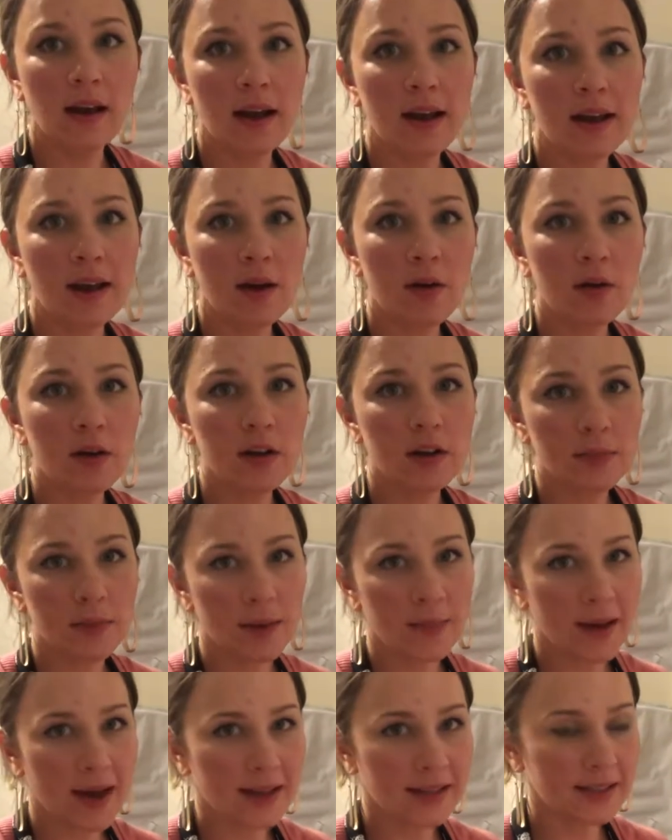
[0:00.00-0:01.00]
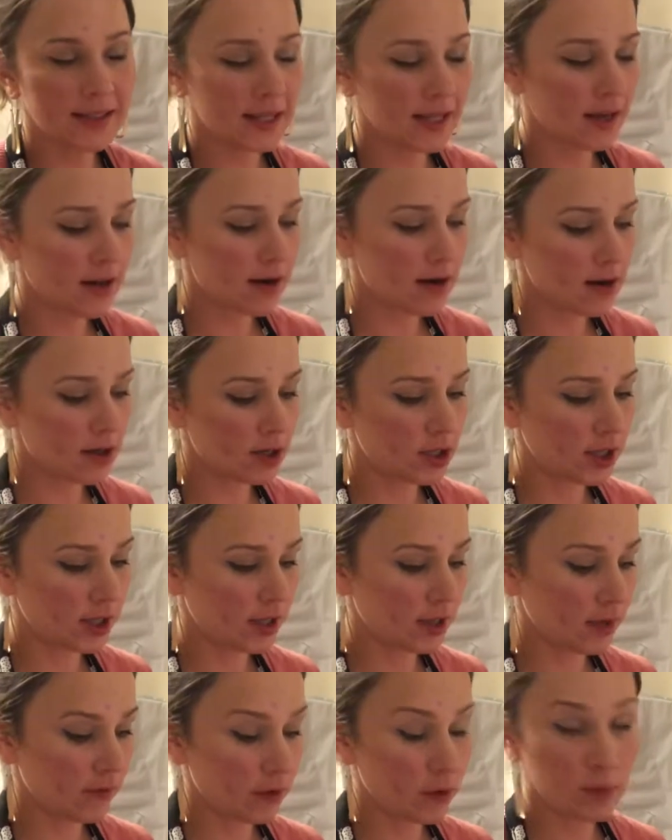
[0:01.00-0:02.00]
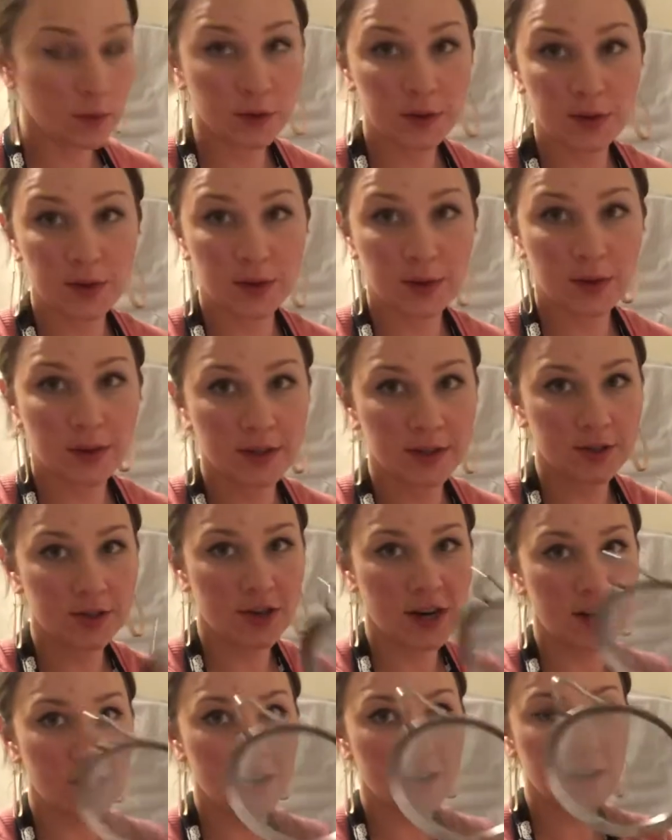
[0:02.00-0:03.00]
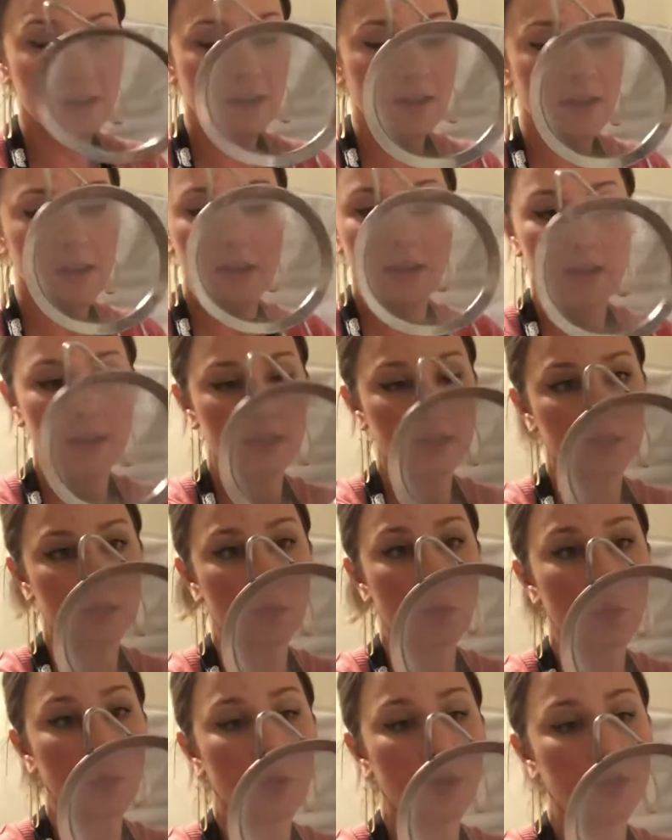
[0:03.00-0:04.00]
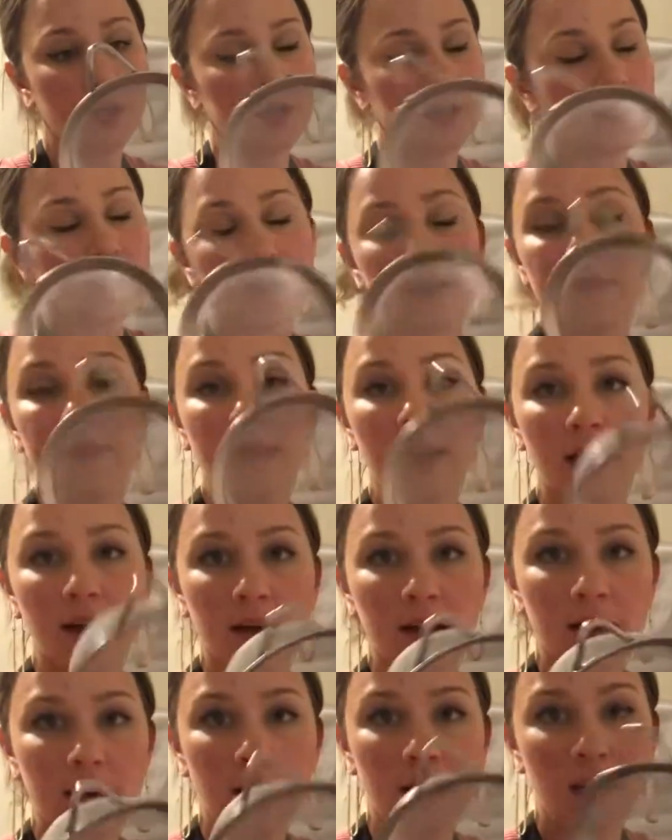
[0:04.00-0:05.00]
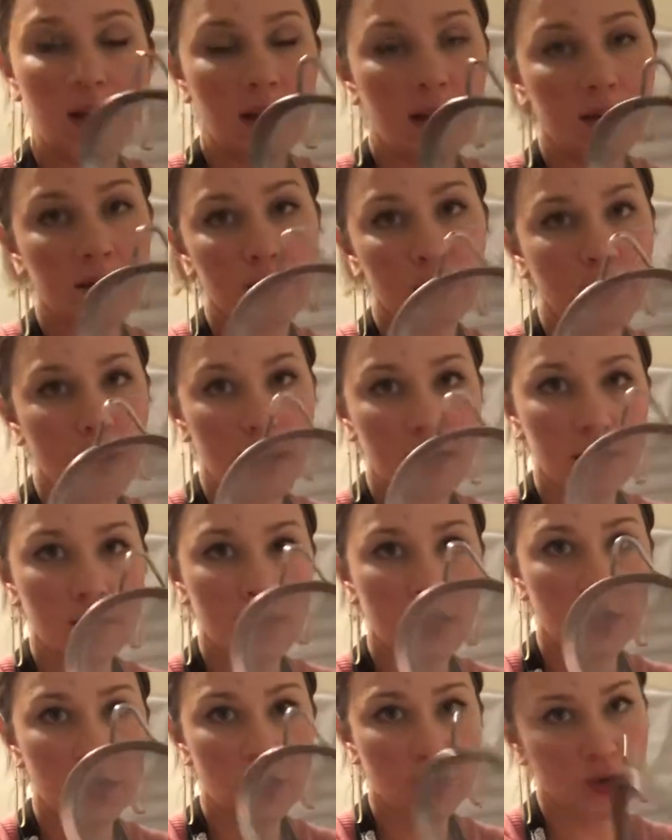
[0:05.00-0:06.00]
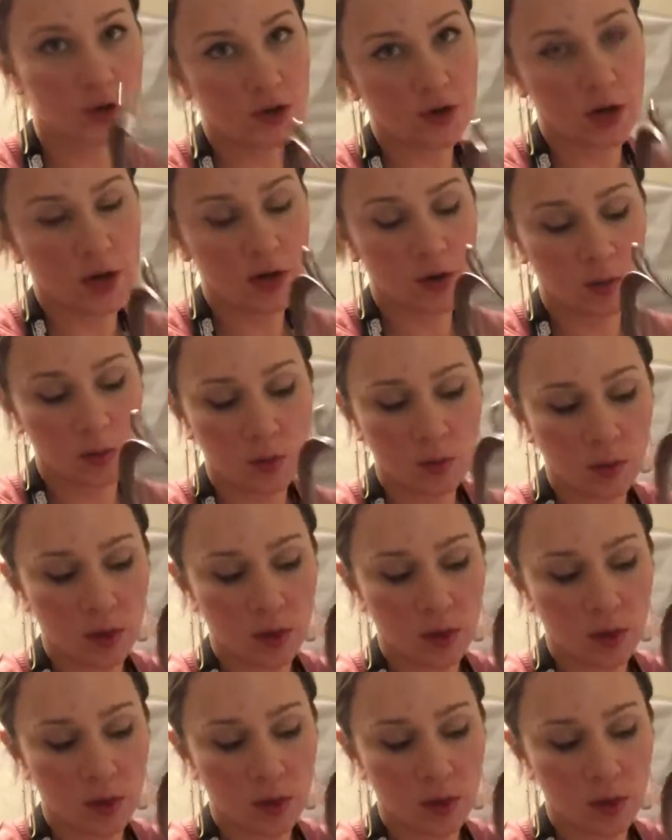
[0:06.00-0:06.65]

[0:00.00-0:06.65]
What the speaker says: And now we're going to be passing our chicken liver mousse through a strainer. This will work, just any fine mesh strainer will